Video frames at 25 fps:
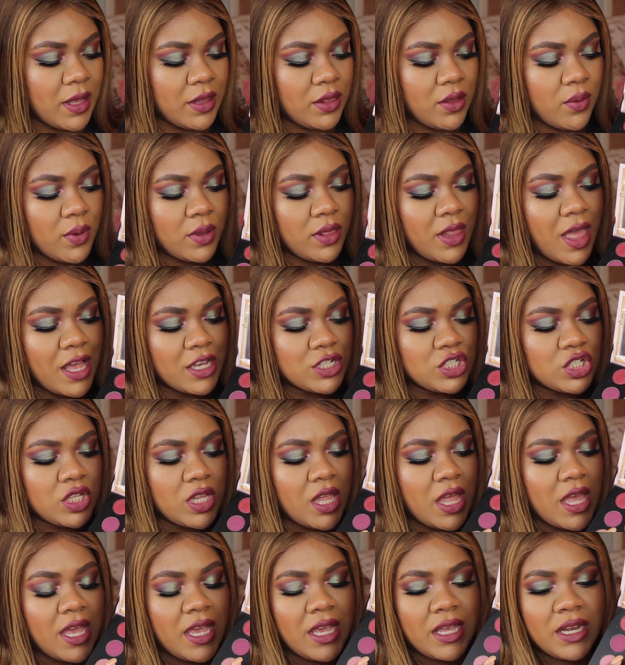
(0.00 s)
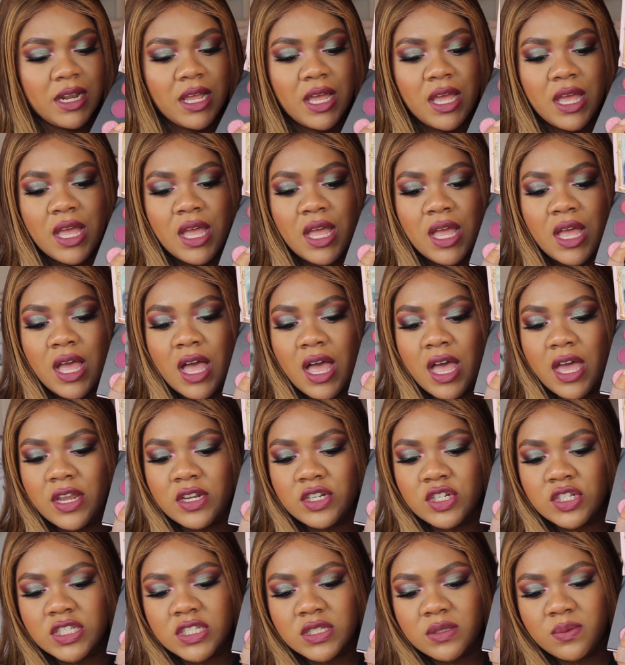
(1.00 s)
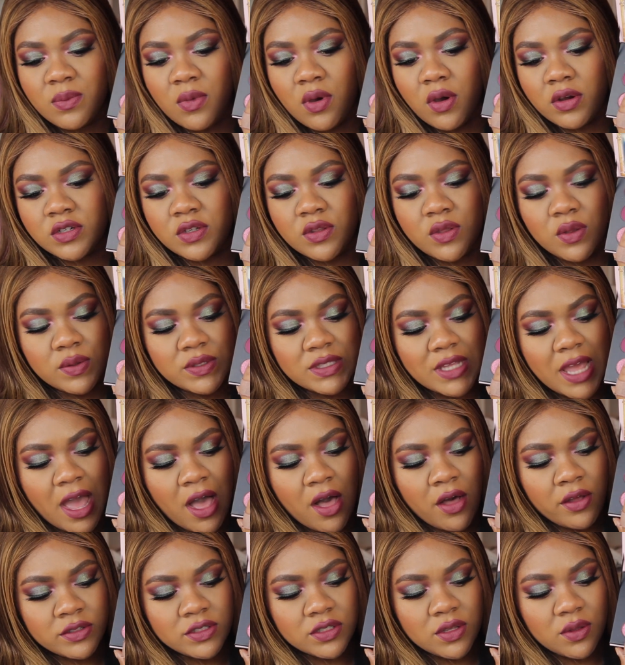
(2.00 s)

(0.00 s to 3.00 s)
lower lash line and just smoked those out.